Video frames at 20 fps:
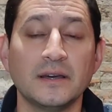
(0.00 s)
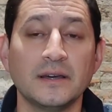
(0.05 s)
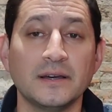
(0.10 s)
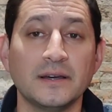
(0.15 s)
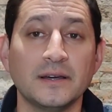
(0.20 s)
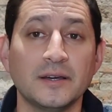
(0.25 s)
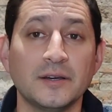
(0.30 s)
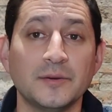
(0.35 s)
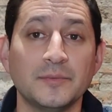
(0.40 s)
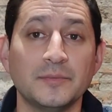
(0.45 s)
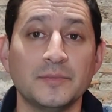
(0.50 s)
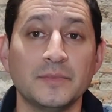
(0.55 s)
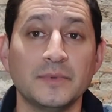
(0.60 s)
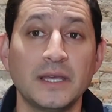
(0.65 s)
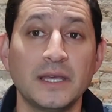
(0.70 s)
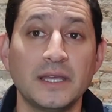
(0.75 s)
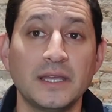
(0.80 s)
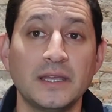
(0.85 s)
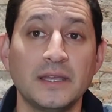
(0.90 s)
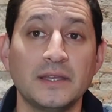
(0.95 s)

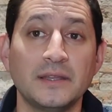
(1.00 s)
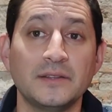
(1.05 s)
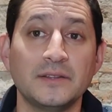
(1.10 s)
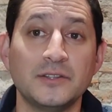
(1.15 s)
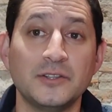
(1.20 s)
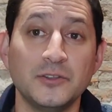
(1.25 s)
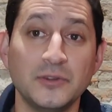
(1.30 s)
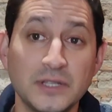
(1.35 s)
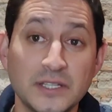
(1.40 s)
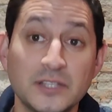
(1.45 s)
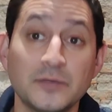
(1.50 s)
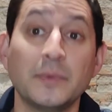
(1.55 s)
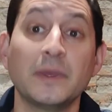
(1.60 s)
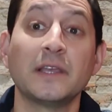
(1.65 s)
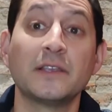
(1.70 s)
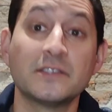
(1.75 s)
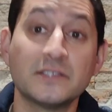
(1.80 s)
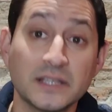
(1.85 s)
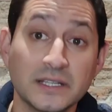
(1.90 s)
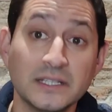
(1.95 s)
and you need to
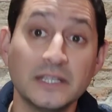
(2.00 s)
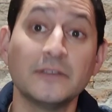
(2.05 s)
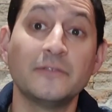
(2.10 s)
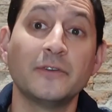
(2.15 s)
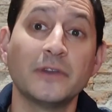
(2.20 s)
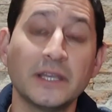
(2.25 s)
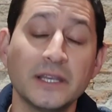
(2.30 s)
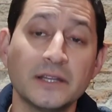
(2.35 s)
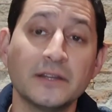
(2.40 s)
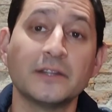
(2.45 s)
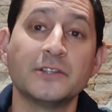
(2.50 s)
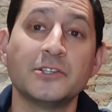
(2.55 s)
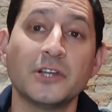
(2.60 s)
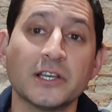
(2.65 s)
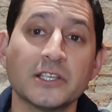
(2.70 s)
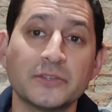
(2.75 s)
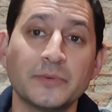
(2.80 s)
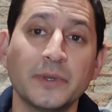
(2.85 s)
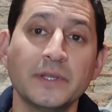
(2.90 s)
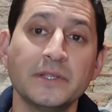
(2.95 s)
make significant
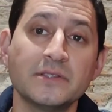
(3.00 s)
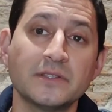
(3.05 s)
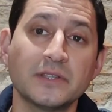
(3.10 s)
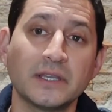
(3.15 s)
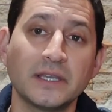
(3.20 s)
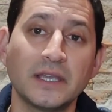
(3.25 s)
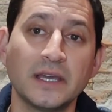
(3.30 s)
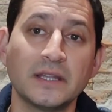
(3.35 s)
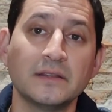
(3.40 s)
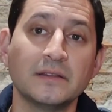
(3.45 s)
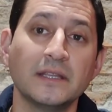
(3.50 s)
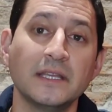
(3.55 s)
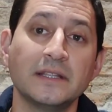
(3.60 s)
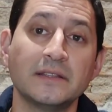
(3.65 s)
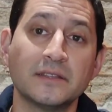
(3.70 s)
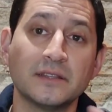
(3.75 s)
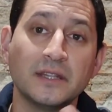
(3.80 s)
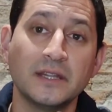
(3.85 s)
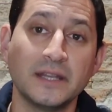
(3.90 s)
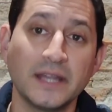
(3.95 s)
adjustments to get
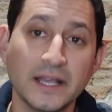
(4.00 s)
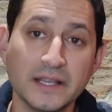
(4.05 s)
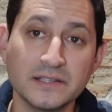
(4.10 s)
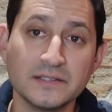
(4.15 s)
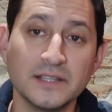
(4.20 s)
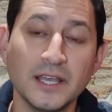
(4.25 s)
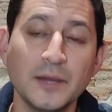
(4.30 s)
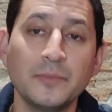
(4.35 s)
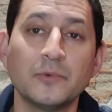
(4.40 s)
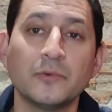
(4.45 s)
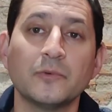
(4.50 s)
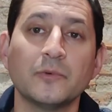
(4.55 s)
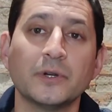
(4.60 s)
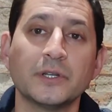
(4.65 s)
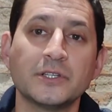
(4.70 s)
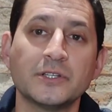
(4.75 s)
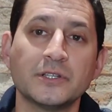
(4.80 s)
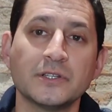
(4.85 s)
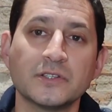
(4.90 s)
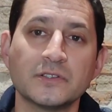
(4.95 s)
into the next step,
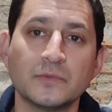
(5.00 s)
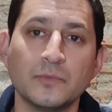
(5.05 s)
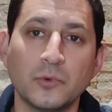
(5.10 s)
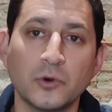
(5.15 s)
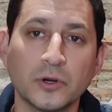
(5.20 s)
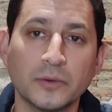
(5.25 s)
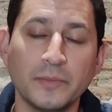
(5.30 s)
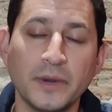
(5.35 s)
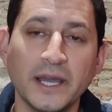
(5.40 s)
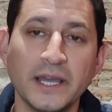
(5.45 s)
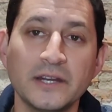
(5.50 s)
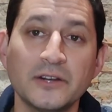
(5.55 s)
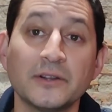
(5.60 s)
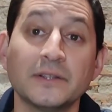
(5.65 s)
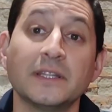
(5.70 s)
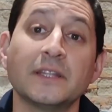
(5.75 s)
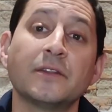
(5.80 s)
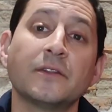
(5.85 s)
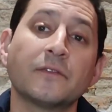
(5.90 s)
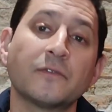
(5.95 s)
which is more minor,
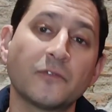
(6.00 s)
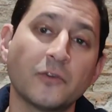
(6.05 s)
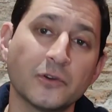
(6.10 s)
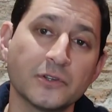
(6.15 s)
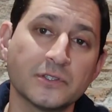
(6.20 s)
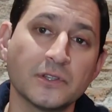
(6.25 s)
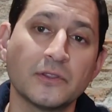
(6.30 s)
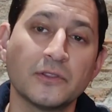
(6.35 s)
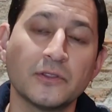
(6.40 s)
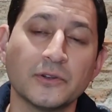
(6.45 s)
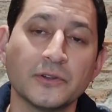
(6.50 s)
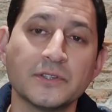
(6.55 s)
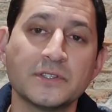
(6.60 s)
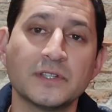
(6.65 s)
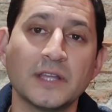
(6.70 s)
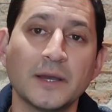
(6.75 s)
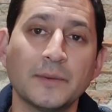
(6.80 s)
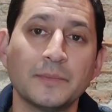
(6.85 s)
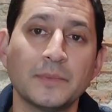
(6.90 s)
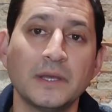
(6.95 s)
and then of course the third
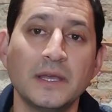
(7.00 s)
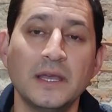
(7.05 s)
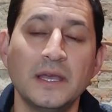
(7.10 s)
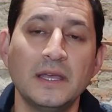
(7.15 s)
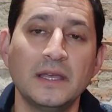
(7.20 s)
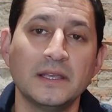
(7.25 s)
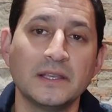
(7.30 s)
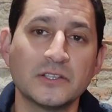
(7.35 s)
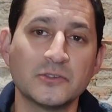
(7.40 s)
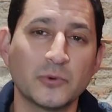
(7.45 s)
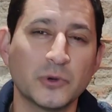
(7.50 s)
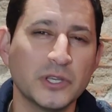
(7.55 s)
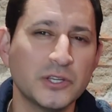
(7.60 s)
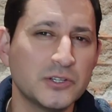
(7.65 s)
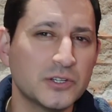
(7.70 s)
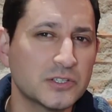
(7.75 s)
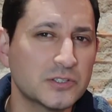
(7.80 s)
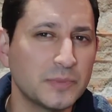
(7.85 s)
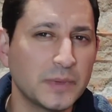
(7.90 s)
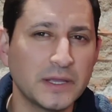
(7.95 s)
step is where you
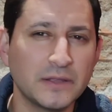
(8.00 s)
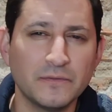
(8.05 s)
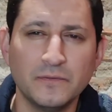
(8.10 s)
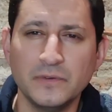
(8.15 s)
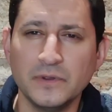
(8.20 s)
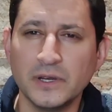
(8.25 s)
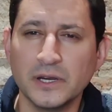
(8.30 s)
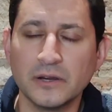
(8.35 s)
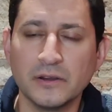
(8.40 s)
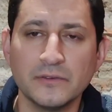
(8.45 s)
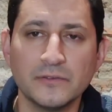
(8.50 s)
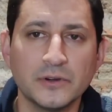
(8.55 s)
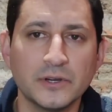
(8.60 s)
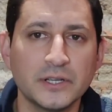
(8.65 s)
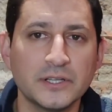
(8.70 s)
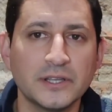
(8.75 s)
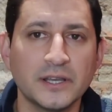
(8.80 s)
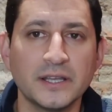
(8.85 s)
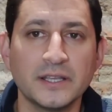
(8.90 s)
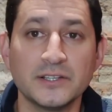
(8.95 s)
just make very,
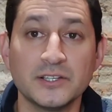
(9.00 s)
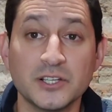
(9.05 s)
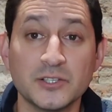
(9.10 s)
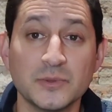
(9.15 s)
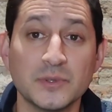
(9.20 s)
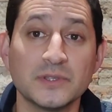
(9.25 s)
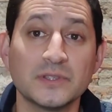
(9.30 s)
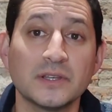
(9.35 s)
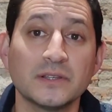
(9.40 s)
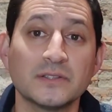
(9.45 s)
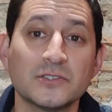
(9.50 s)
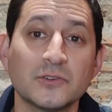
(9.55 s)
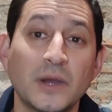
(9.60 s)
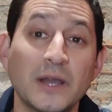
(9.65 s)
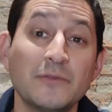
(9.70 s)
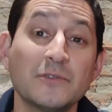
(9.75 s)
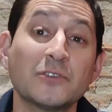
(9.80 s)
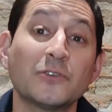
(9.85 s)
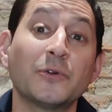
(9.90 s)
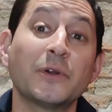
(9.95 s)
very tiny adjustments. So
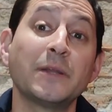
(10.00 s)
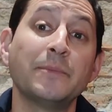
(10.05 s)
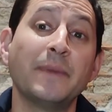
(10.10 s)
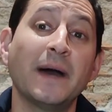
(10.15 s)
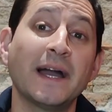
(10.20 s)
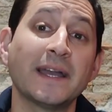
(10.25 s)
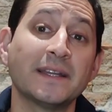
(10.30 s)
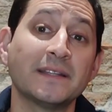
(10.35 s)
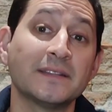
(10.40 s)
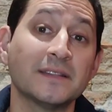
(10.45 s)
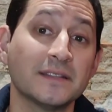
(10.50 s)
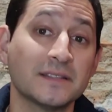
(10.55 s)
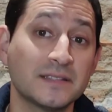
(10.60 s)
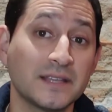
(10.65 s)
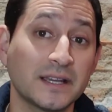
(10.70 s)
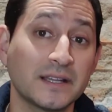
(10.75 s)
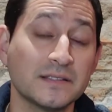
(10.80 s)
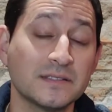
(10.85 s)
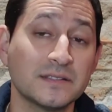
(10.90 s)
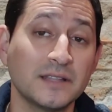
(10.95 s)
I was already back into the
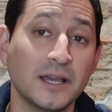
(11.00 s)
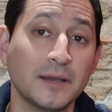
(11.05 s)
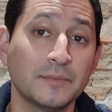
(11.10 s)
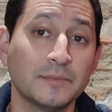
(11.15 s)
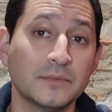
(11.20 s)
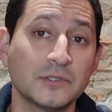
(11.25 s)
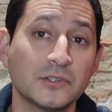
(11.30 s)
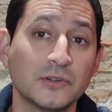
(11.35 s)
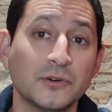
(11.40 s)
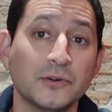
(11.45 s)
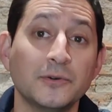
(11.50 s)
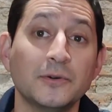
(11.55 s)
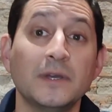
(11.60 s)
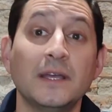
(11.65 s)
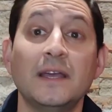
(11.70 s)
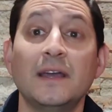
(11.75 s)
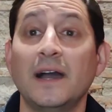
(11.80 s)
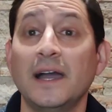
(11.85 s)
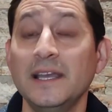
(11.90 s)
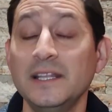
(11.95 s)
second step. So
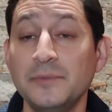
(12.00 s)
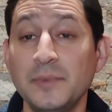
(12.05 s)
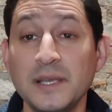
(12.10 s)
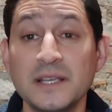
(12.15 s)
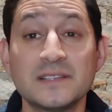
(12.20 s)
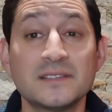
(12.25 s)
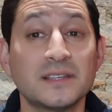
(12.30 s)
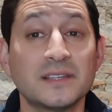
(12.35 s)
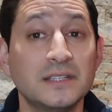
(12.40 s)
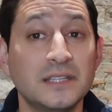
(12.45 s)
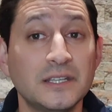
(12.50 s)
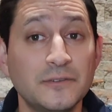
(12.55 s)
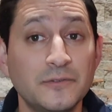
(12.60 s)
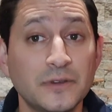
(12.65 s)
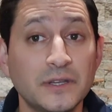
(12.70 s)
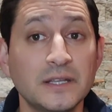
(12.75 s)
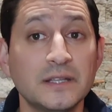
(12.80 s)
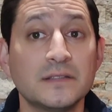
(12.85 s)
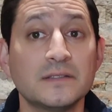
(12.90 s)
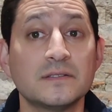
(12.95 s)
I had to make
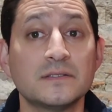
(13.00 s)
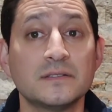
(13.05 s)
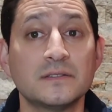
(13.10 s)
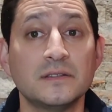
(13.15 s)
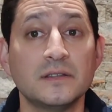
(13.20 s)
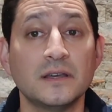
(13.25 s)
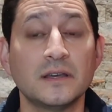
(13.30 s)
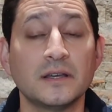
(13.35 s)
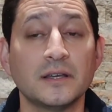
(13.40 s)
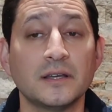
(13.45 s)
significant